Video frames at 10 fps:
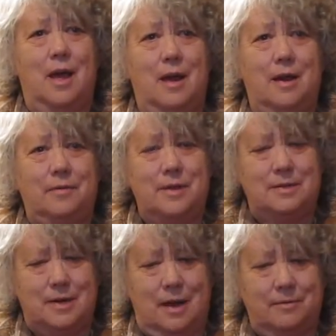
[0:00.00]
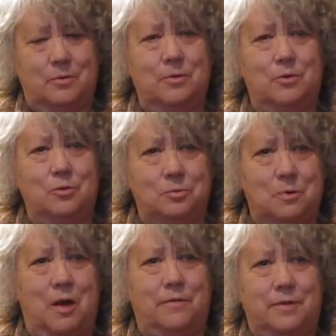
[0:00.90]
And at these times when those
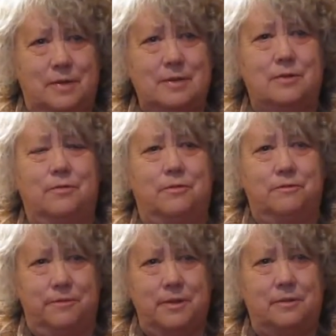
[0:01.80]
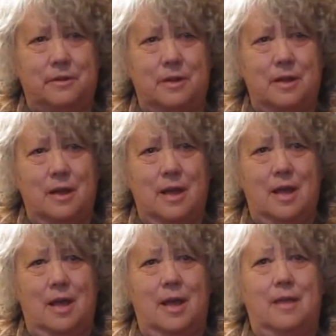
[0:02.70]
prophecies are fulfilled,
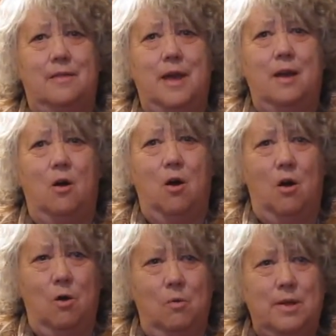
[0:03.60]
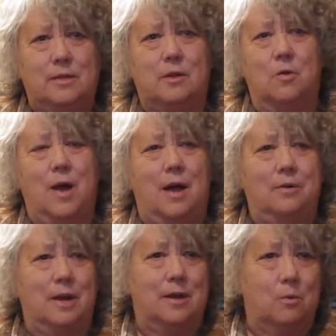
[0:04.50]
they always go
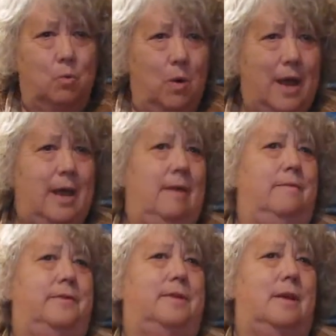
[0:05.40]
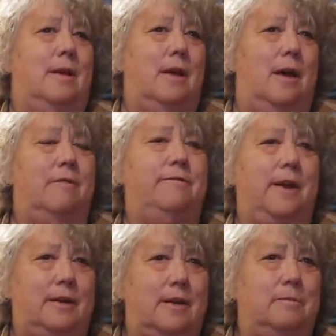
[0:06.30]
out in waves
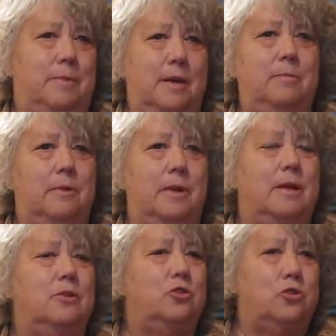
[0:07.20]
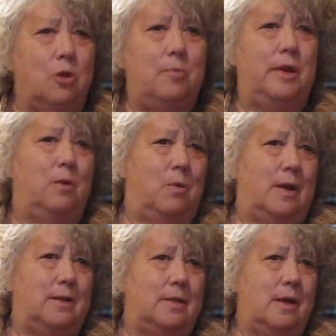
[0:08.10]
affecting people in so many
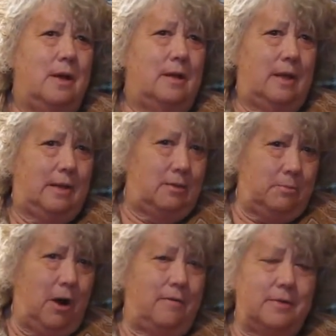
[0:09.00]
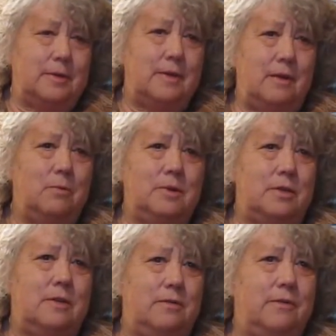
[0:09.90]
ways, like the prophecy that was
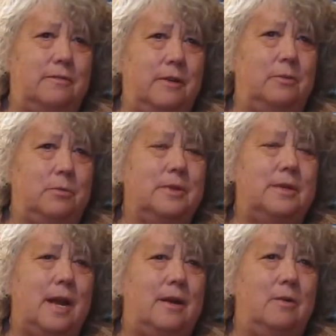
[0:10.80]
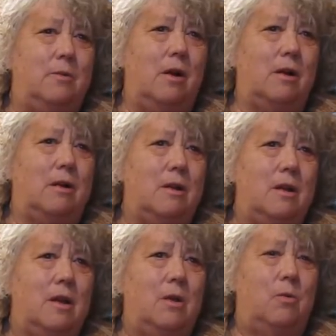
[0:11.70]
just fulfilled with Standing Rock,
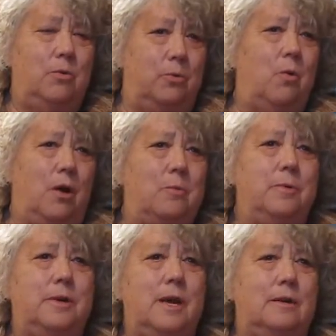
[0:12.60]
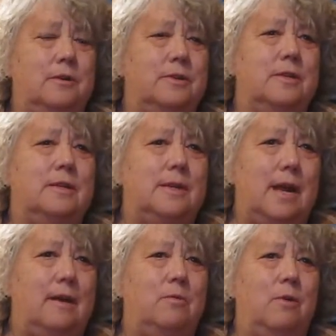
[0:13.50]
with the water protectors in
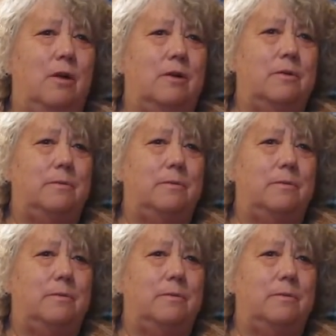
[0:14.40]
Standing Rock.